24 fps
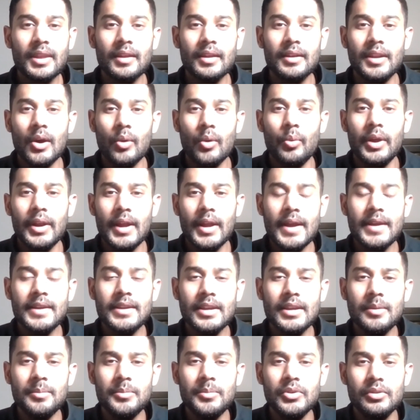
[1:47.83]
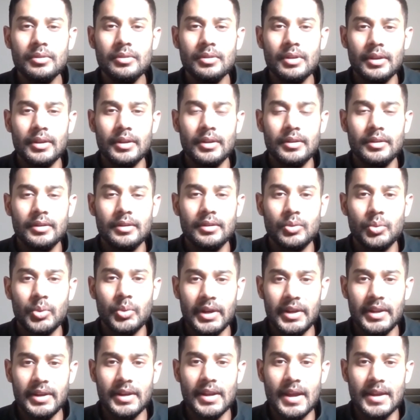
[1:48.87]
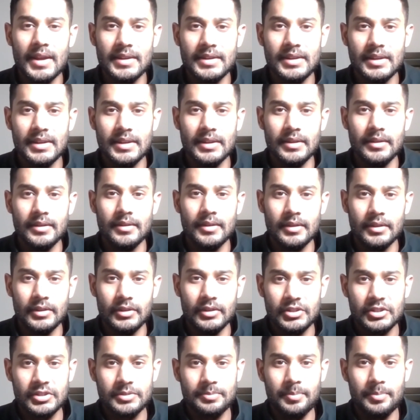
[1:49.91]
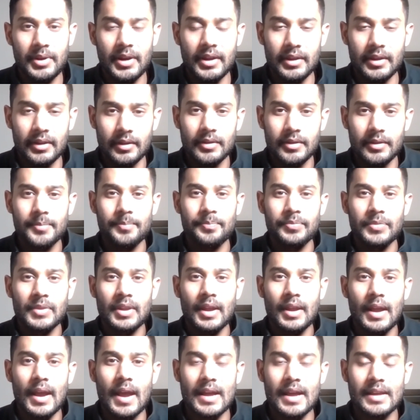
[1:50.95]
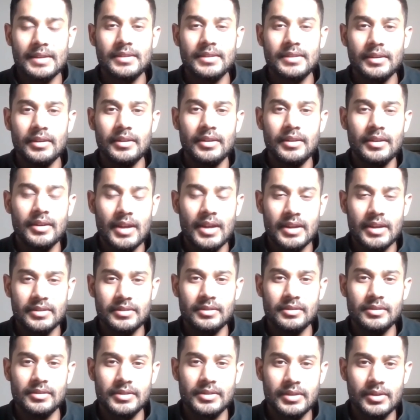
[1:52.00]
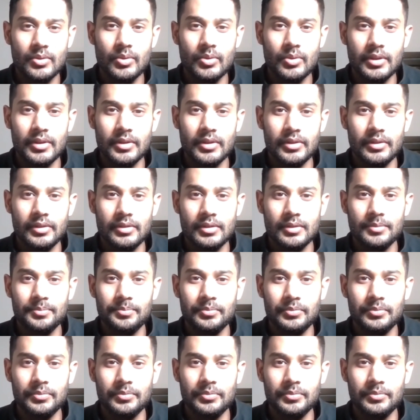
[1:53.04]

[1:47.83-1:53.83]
Now, when I came in 2019 in spring as an international student,